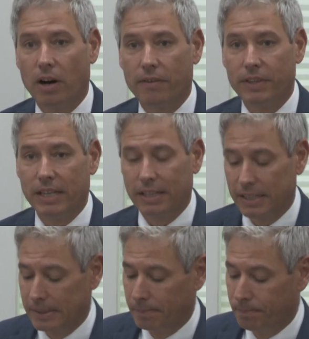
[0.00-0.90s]
of the
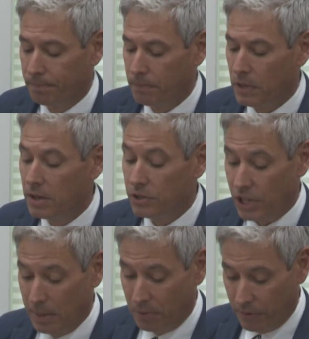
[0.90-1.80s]
um,
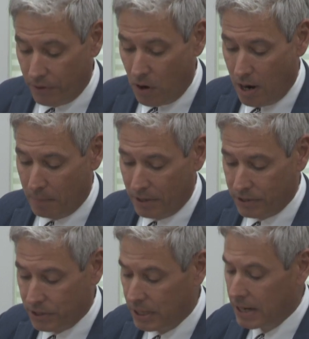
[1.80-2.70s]
Chamber of
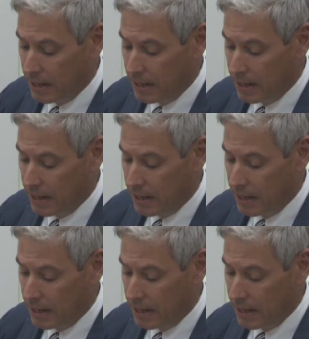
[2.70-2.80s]
Commerce.